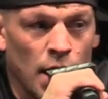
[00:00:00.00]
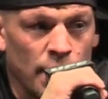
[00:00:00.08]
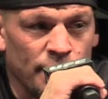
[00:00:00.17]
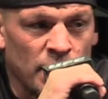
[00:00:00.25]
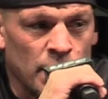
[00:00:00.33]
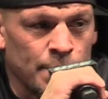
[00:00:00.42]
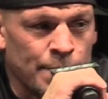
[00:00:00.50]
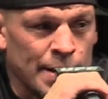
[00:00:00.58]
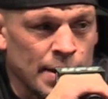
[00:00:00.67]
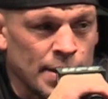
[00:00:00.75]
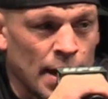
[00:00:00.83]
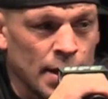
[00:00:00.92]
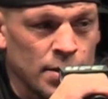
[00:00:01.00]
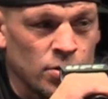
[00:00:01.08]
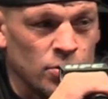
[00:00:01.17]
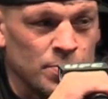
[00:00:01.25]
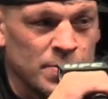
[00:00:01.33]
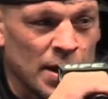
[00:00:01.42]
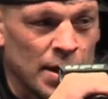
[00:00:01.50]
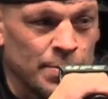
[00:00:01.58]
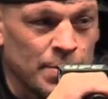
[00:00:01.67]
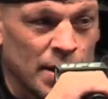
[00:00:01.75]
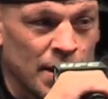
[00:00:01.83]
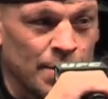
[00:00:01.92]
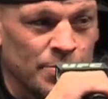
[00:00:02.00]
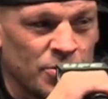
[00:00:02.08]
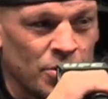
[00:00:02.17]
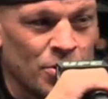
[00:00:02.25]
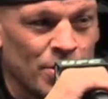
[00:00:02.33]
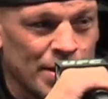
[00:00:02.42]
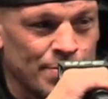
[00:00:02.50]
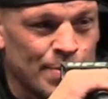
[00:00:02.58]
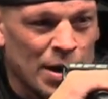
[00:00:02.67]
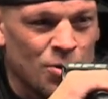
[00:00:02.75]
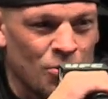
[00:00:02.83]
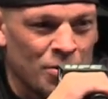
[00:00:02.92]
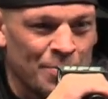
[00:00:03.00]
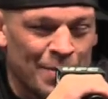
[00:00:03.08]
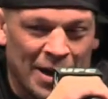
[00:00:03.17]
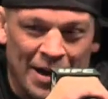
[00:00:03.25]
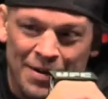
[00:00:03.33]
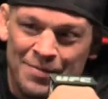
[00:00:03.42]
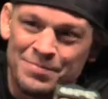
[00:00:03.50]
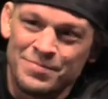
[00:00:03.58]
If anybody talks to him, tell him to come through. He's my corner man.